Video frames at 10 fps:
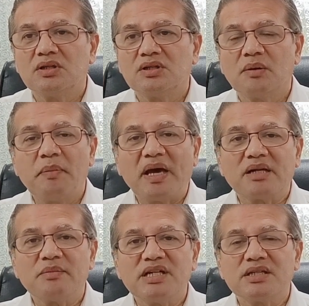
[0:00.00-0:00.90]
the
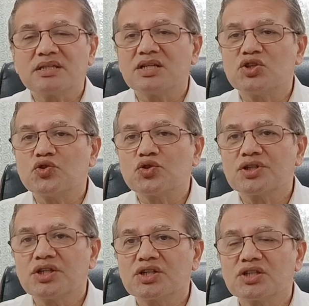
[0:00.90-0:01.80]
parameters and
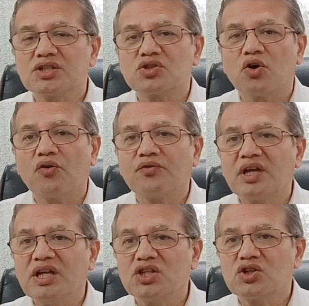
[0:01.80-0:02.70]
jurisdictions of
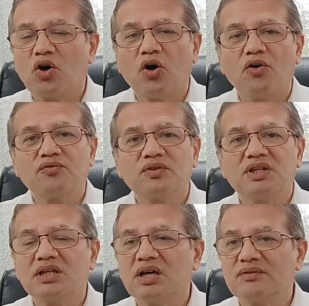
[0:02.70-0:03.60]
each of
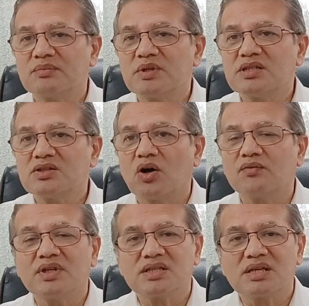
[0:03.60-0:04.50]
the governments, of
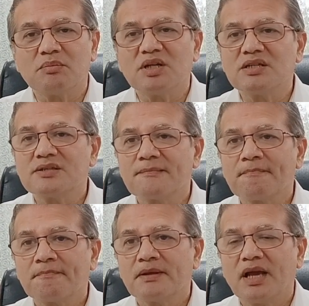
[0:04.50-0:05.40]
the assemblies,
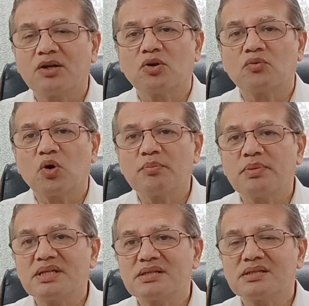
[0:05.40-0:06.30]
and on what
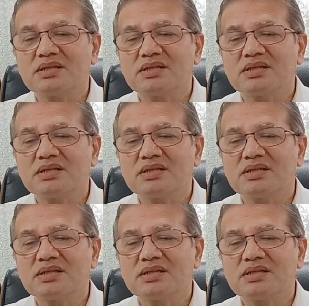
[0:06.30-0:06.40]
basis the